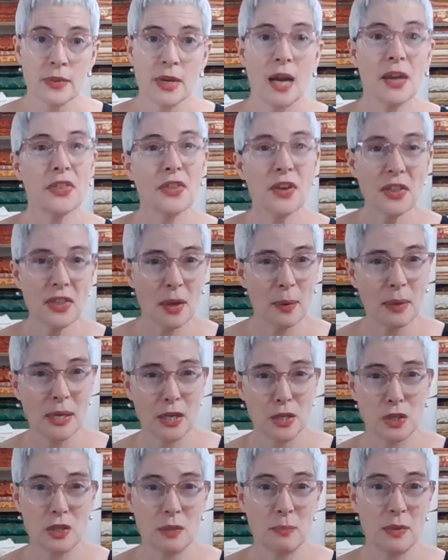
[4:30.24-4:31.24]
I thought that would
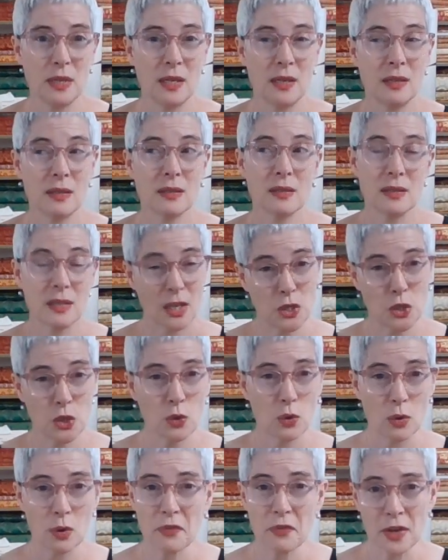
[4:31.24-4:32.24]
actually be such a
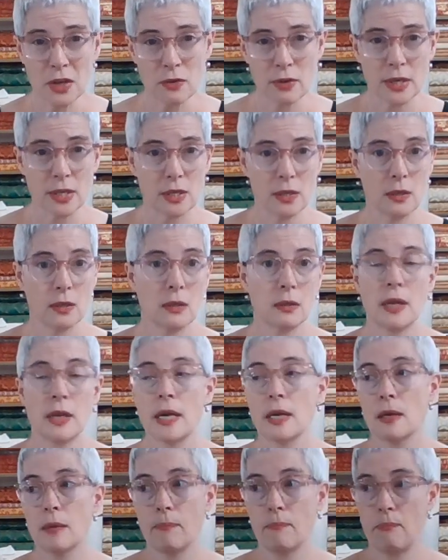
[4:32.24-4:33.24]
cool fundraiser.
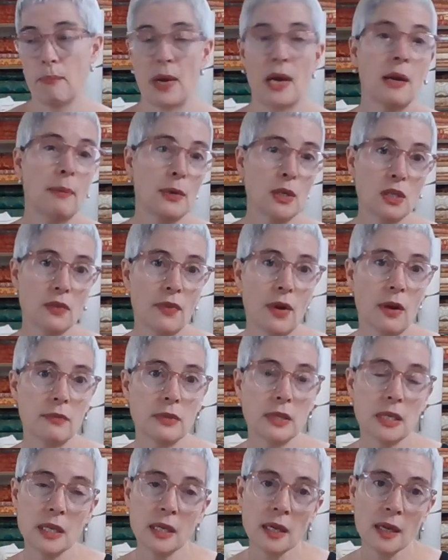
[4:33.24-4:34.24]
Like, buy a bunch of
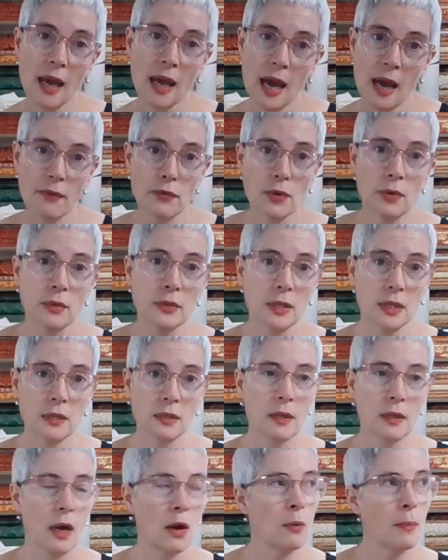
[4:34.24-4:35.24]
Avlia, have your own
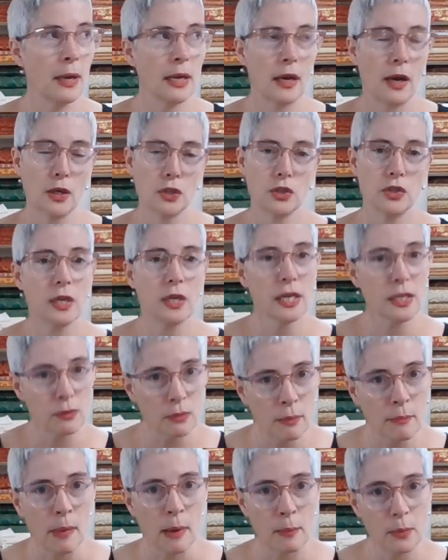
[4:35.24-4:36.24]
little, oh my gosh, do you guys
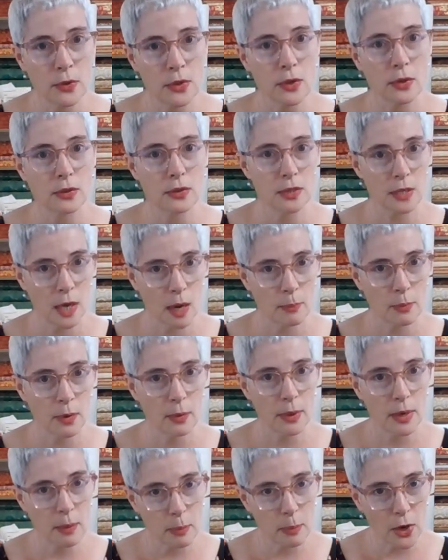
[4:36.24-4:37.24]
remember the old
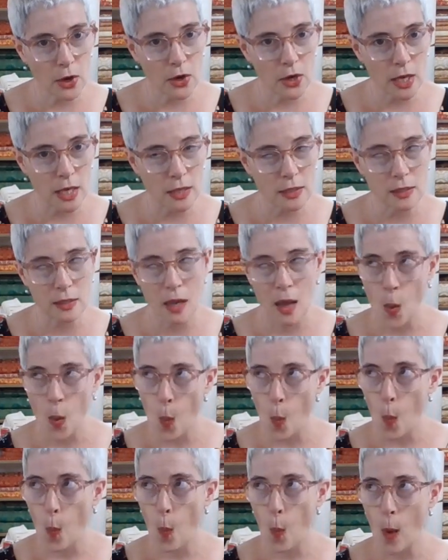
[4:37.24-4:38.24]
Tupperware parties?
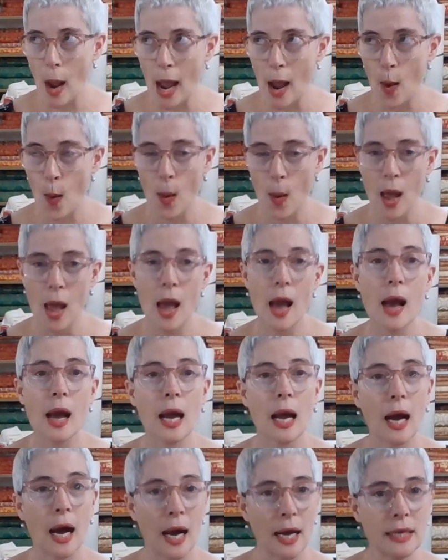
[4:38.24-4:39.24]
Wow,
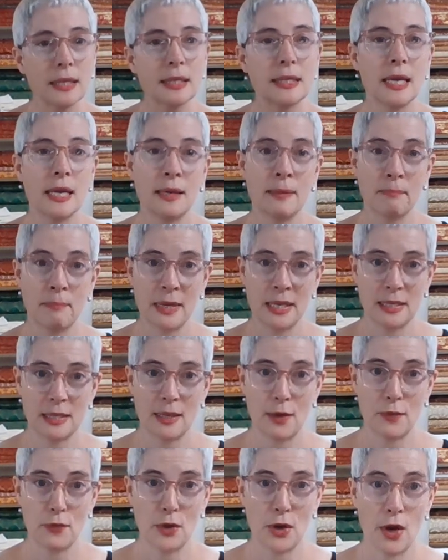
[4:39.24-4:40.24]
kind of dating
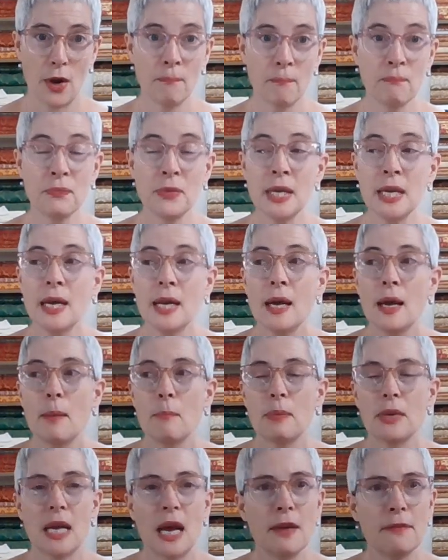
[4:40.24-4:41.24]
myself here.
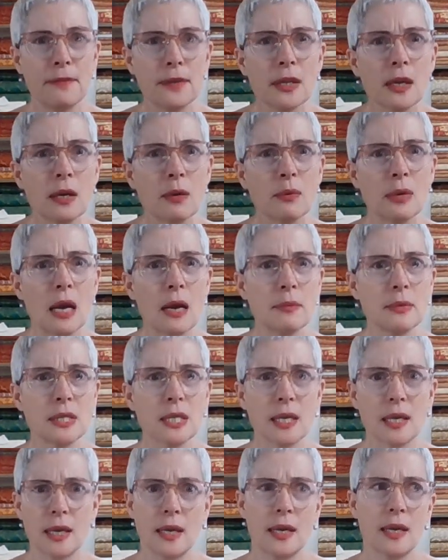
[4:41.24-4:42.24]
But I feel like when I was
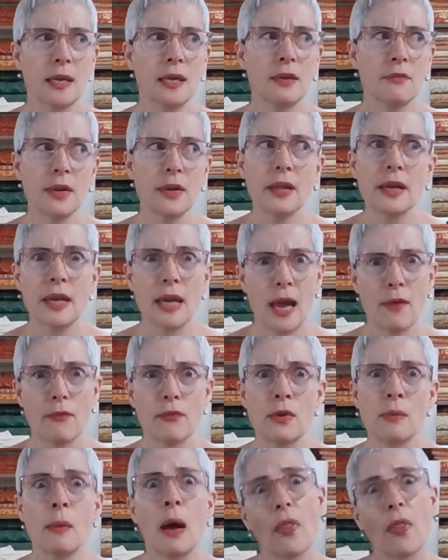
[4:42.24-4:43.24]
a kid, it felt like
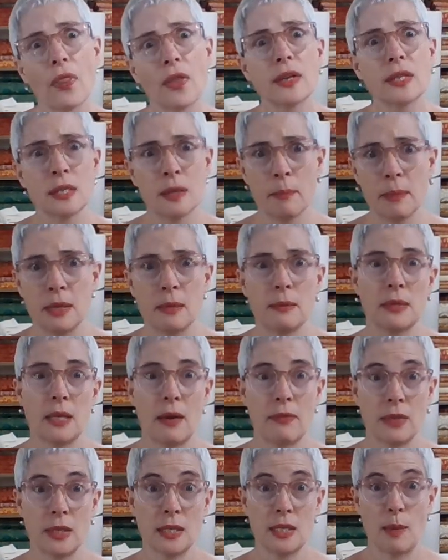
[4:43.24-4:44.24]
every month somebody was
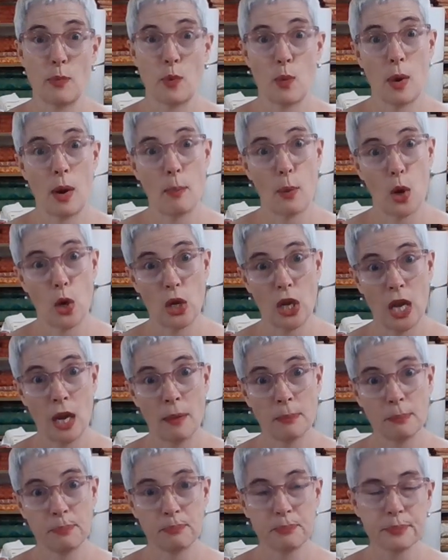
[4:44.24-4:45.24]
having a Tupperware party.